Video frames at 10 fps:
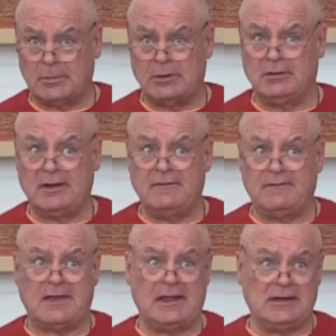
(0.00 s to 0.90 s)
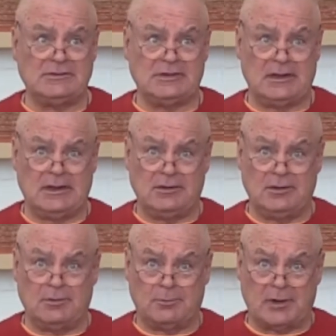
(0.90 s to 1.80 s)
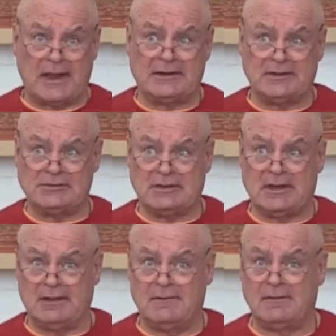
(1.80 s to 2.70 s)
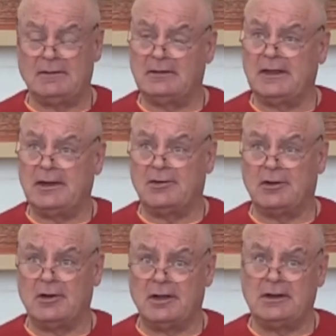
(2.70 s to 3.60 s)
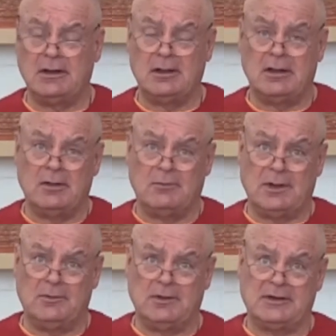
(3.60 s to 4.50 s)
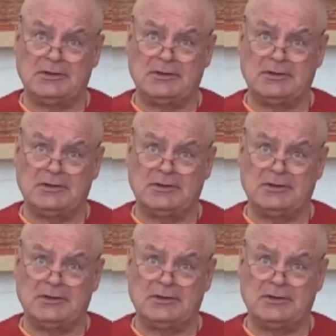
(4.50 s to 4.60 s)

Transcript: early phase in your practice life. Later on, we will